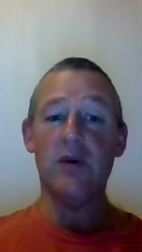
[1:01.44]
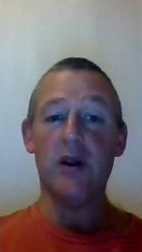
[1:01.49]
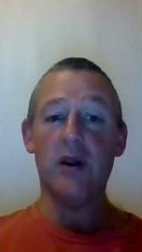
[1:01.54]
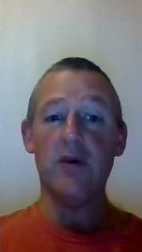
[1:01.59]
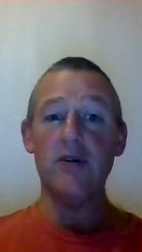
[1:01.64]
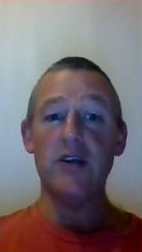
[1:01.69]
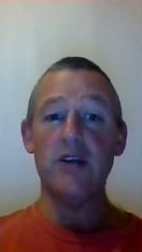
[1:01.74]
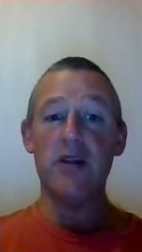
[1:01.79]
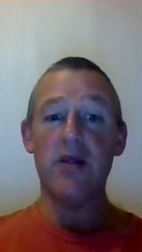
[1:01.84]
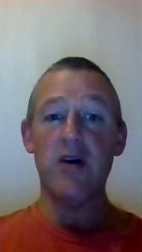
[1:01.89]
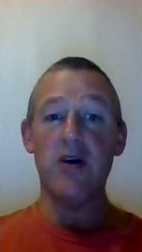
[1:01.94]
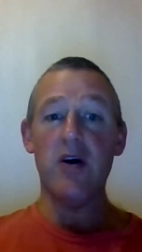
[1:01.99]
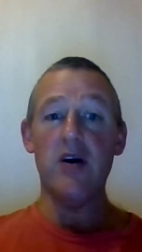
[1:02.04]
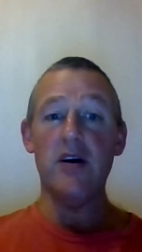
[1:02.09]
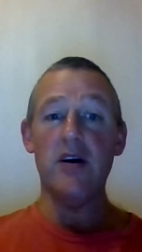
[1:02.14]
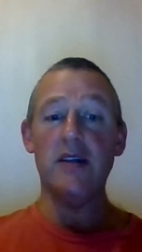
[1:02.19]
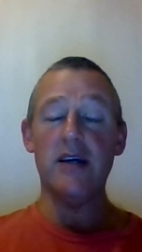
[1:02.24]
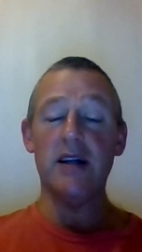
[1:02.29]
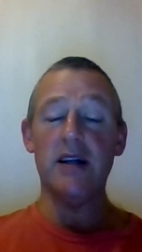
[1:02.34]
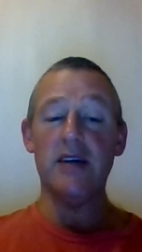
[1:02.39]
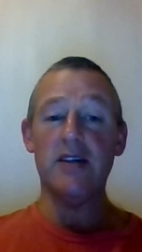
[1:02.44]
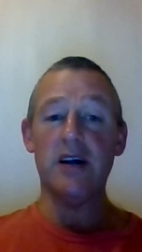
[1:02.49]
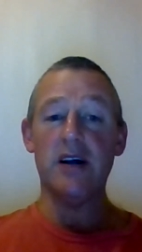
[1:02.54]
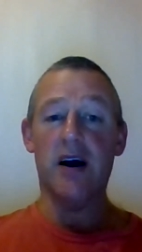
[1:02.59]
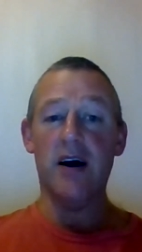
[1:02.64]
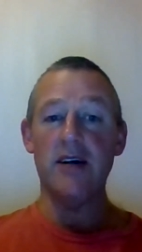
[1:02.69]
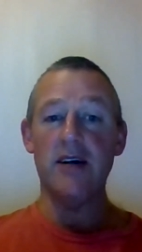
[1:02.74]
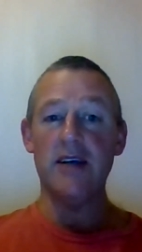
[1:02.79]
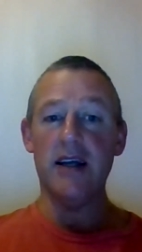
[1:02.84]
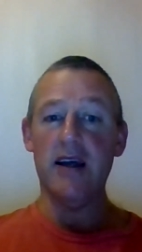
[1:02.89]
So when I was 30 and I
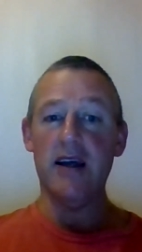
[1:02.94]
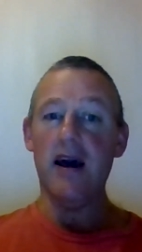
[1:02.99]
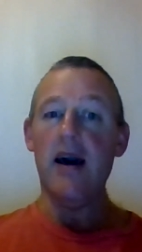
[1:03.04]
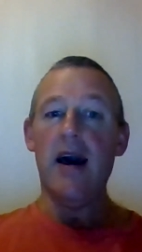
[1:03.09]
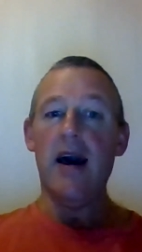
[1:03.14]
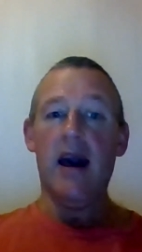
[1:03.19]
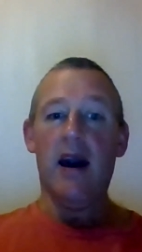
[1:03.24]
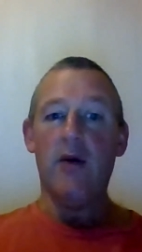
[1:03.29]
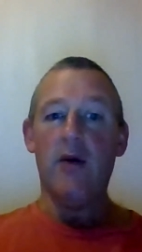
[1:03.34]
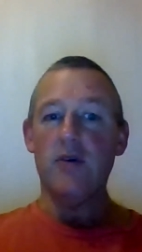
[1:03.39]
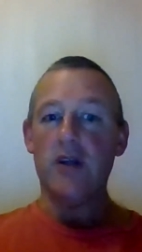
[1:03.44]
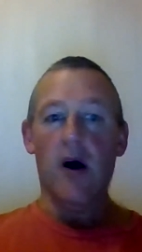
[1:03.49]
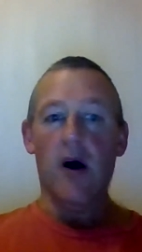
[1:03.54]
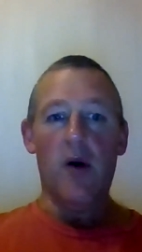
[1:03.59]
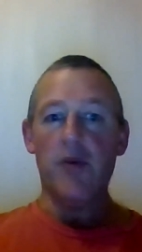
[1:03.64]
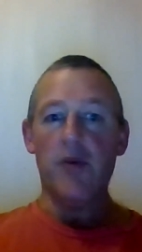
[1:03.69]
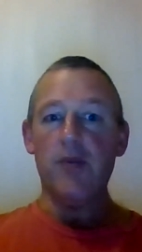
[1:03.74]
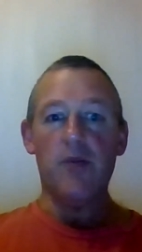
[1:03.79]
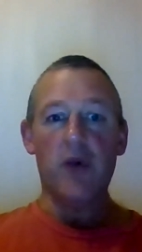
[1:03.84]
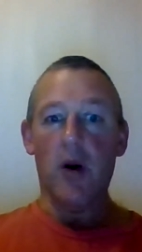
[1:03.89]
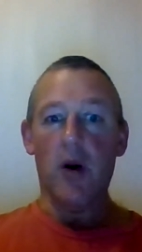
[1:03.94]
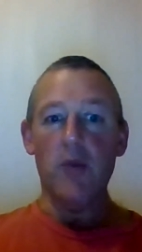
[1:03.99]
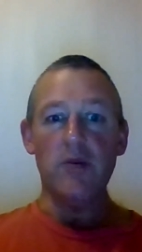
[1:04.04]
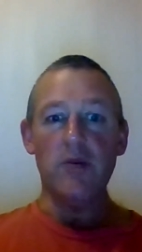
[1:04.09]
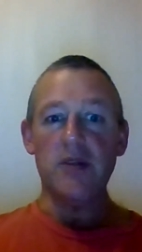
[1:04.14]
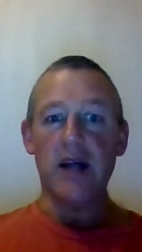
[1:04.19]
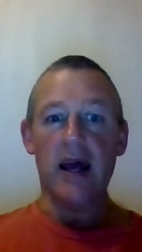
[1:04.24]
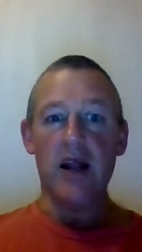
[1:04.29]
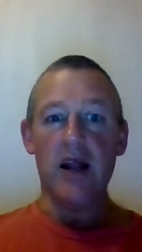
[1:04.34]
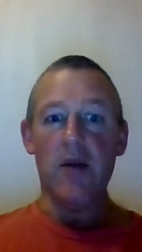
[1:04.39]
started, it was not a
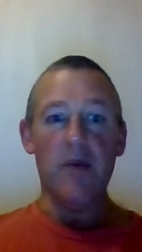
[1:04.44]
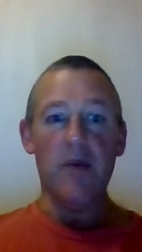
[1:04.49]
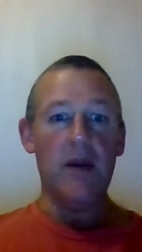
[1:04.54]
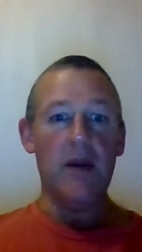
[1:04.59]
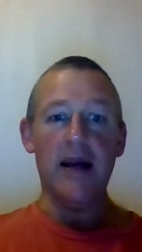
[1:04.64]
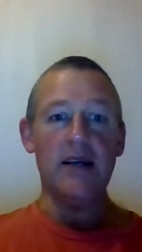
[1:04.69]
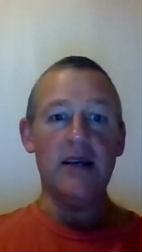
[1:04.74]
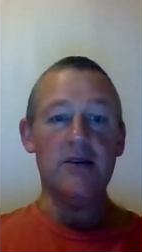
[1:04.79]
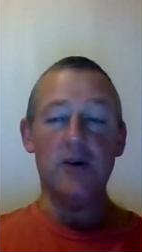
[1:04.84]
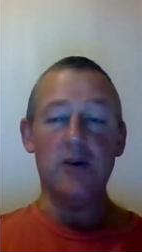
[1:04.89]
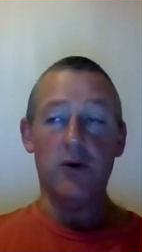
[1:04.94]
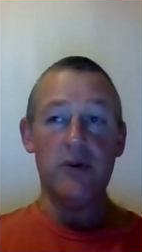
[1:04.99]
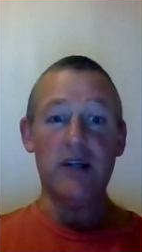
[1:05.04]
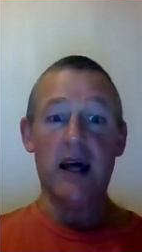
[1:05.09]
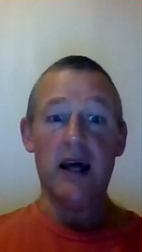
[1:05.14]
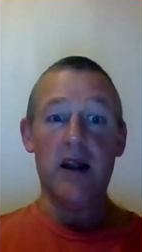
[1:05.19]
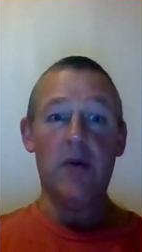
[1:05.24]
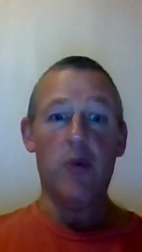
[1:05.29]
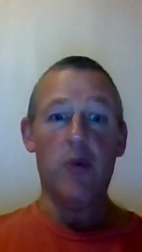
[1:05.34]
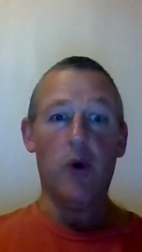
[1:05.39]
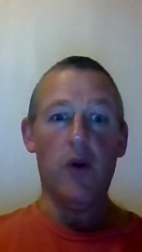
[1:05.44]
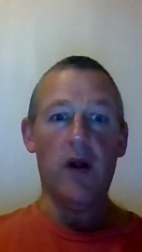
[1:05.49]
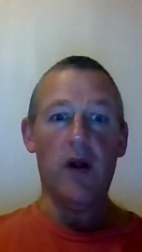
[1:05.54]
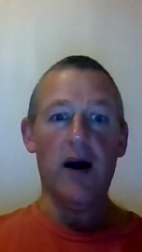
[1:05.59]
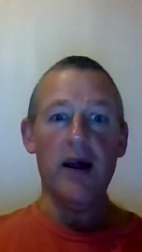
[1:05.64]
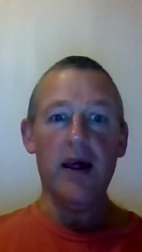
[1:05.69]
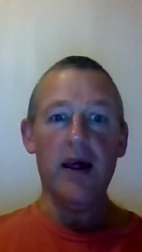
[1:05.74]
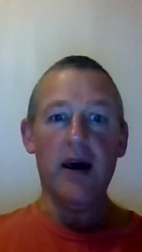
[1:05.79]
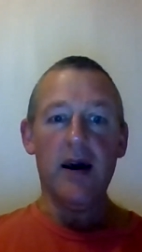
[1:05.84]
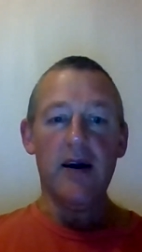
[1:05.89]
problem staying up late or staying up all
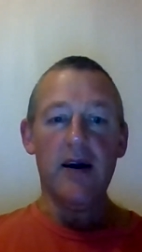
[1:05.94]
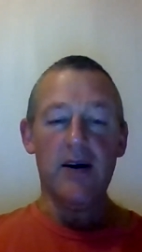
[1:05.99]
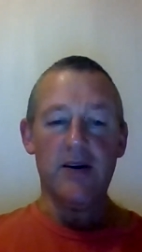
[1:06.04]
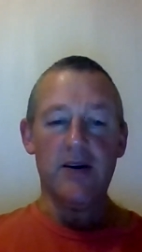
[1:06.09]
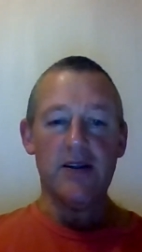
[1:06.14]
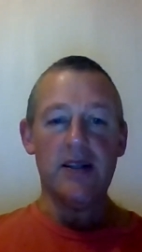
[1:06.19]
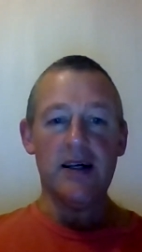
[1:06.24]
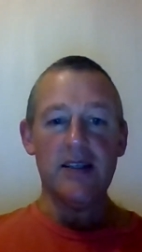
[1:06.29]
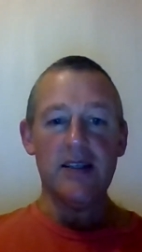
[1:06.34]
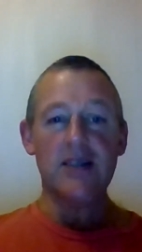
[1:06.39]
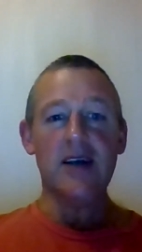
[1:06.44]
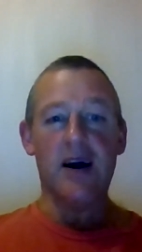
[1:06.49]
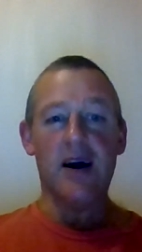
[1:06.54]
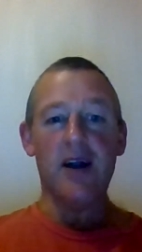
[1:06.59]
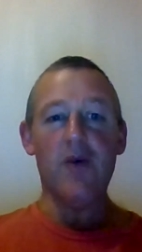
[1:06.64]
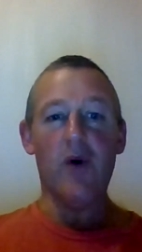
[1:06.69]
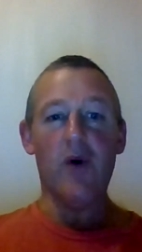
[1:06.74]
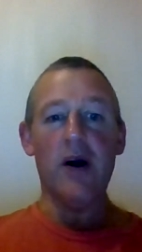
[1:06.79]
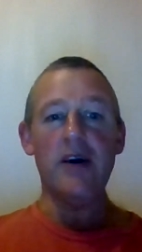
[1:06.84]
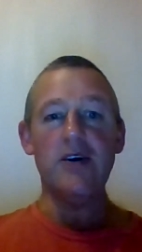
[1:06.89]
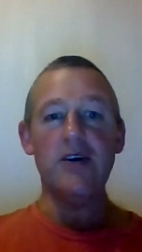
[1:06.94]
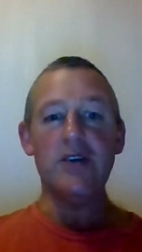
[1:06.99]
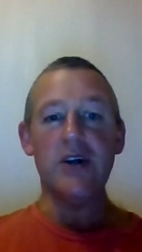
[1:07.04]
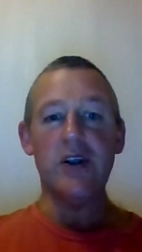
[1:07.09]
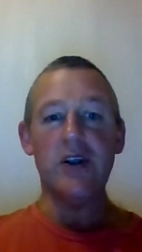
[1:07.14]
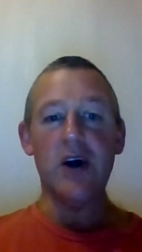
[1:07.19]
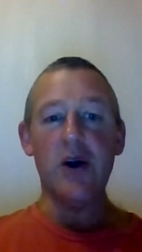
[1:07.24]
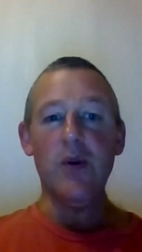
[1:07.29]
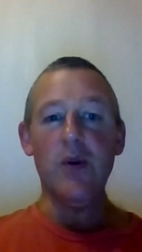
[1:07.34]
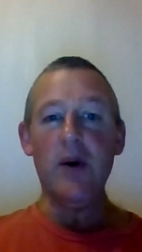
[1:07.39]
night, because that's kind of what I used
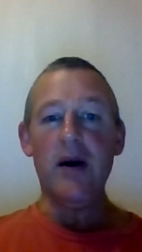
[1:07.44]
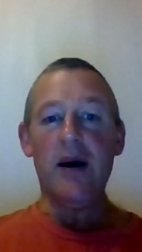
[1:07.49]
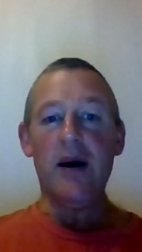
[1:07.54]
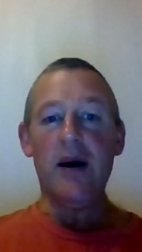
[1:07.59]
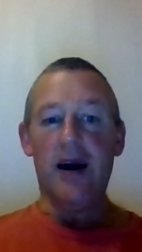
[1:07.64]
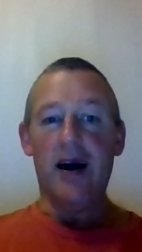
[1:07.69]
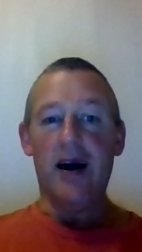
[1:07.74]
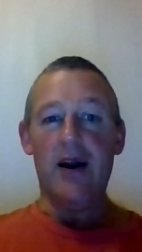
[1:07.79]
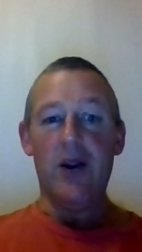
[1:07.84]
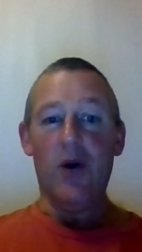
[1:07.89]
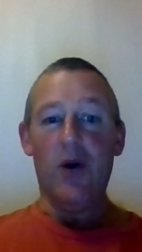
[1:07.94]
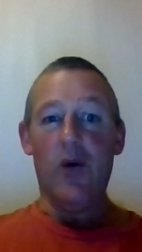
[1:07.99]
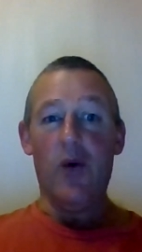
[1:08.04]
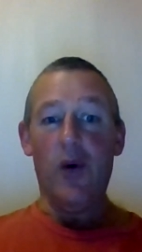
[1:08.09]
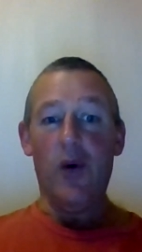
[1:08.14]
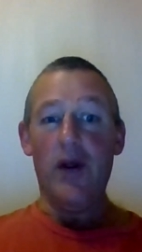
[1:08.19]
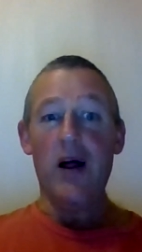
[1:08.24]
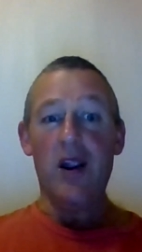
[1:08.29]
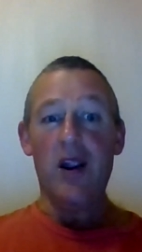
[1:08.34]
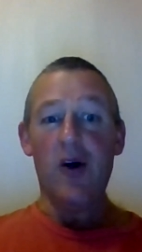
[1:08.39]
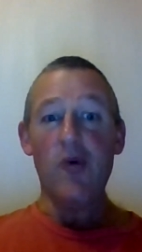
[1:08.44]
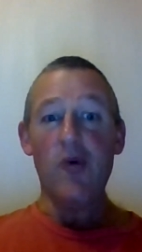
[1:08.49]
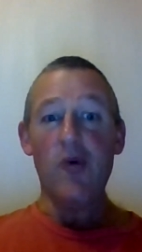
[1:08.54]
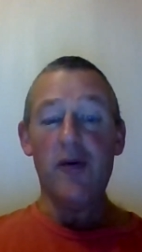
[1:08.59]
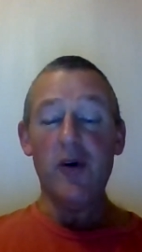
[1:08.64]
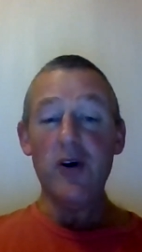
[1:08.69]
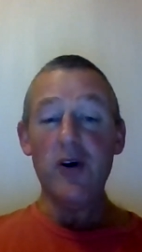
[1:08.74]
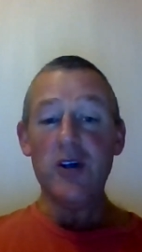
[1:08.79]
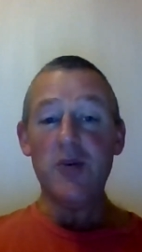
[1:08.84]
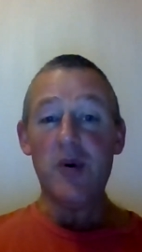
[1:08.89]
to do, and not all that long
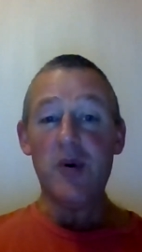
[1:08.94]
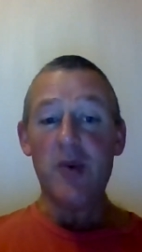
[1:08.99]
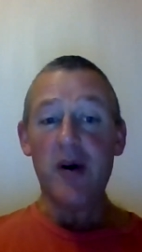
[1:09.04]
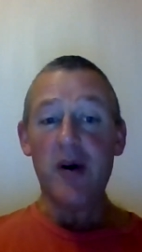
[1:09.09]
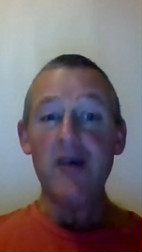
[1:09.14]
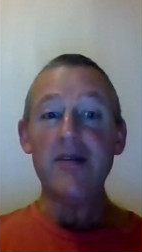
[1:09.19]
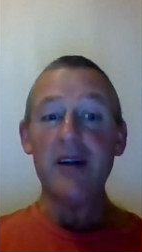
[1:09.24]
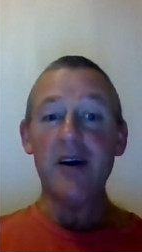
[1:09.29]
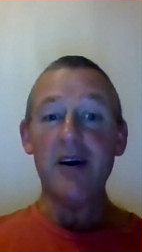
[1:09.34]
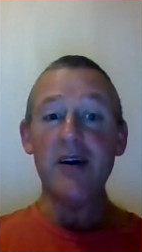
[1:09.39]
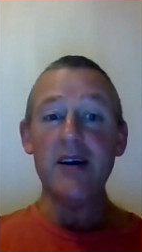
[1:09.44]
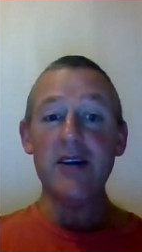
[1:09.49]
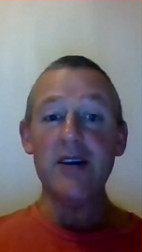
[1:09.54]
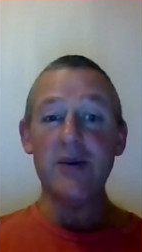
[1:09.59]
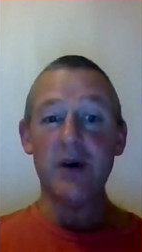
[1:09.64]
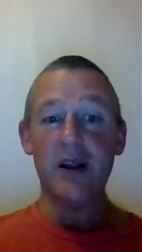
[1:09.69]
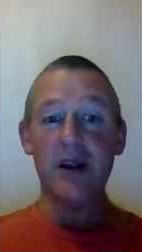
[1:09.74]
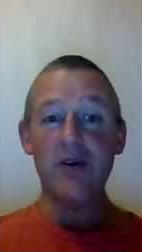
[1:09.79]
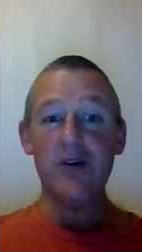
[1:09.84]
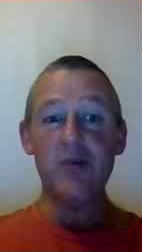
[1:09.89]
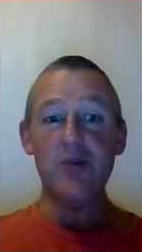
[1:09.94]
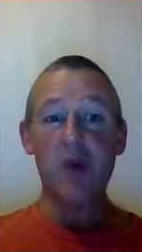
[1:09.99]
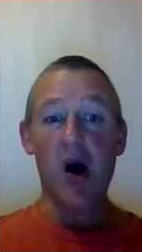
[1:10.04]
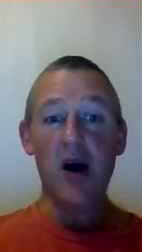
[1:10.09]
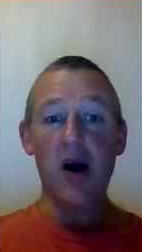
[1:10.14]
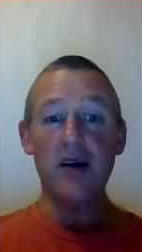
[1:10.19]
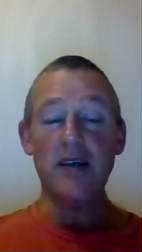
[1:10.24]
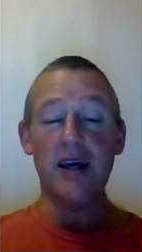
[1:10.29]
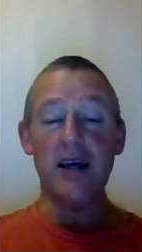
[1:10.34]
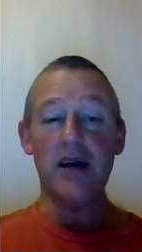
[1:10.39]
before, to be perfectly honest, when I was
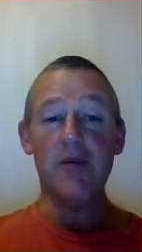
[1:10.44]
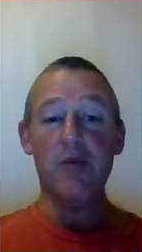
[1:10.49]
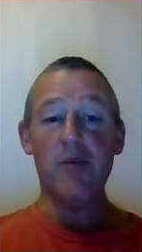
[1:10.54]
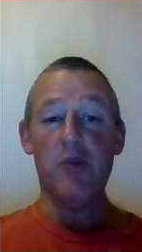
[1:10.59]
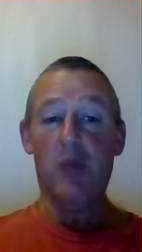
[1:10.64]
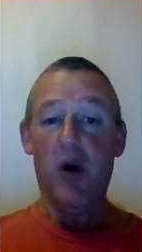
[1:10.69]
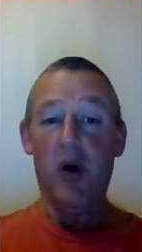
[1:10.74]
partying.